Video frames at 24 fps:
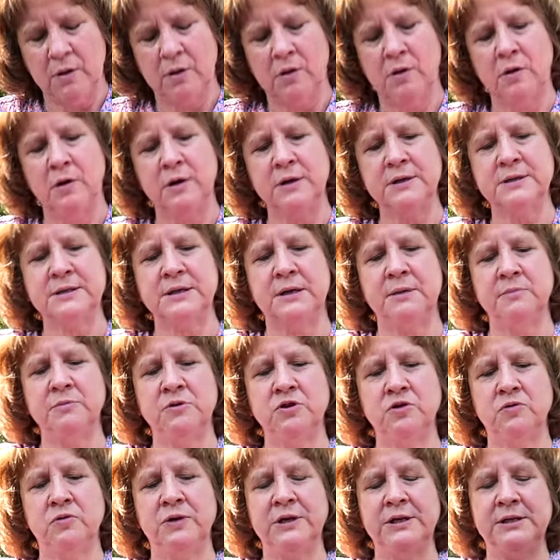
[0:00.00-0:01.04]
Or as I'm
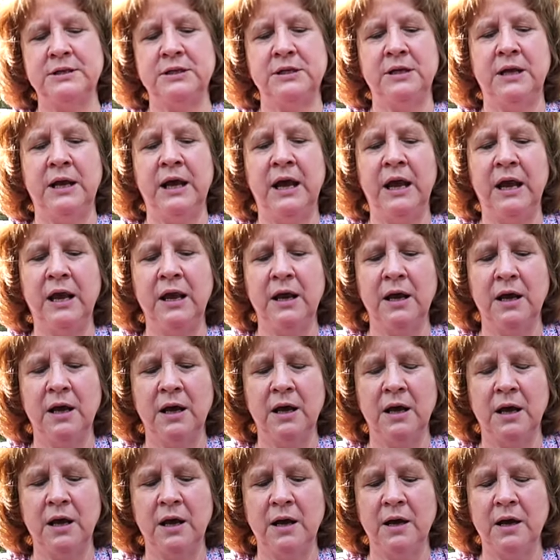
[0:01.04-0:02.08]
doing today,
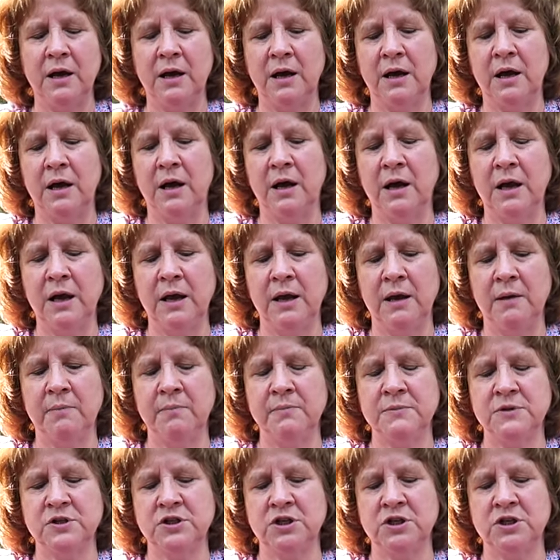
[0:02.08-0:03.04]
I am